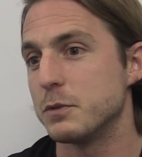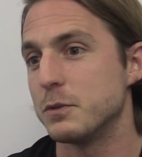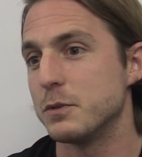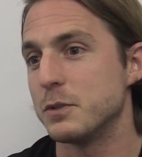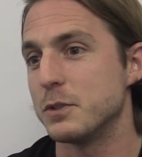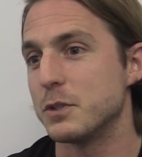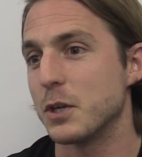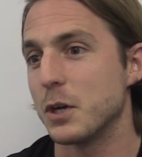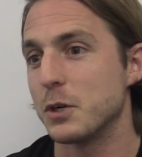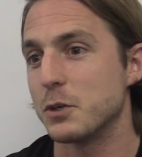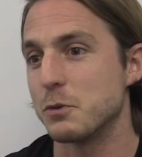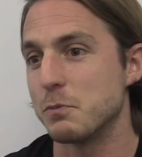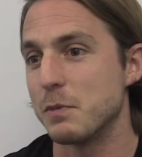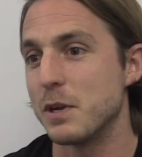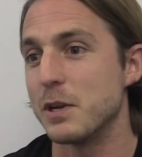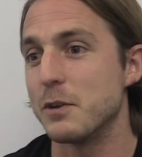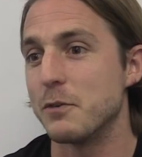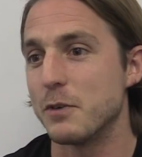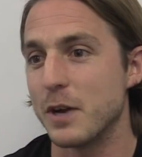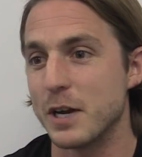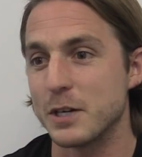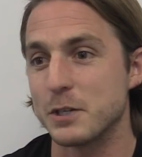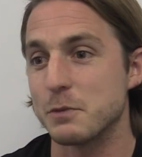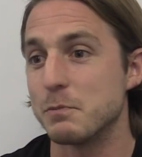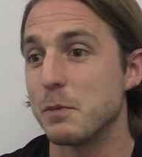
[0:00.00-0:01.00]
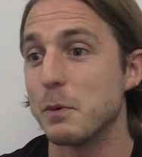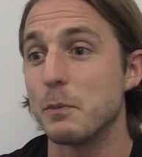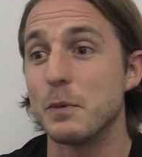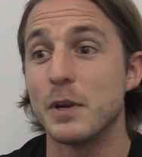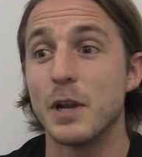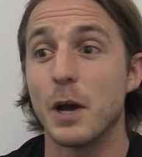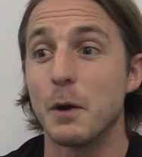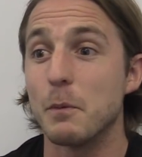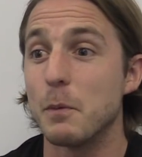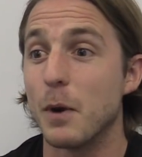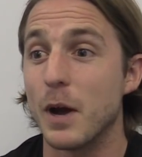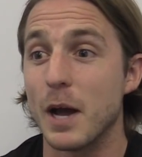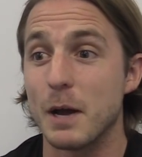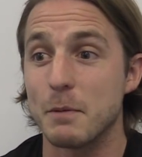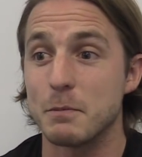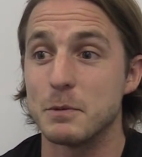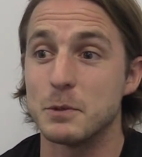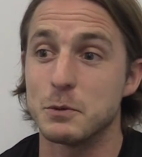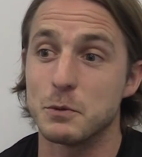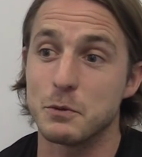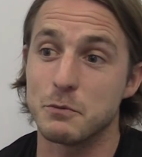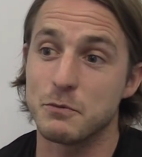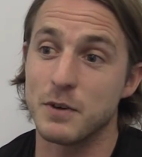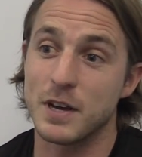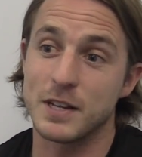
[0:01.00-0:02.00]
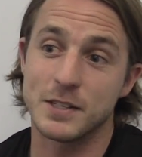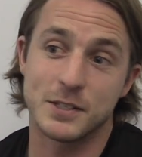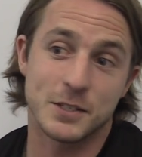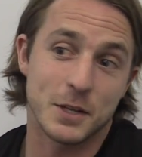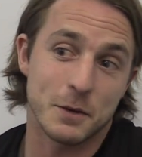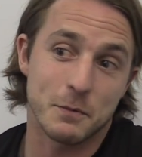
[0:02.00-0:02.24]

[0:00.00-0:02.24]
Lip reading: social media reaction. But we know what happens with fans,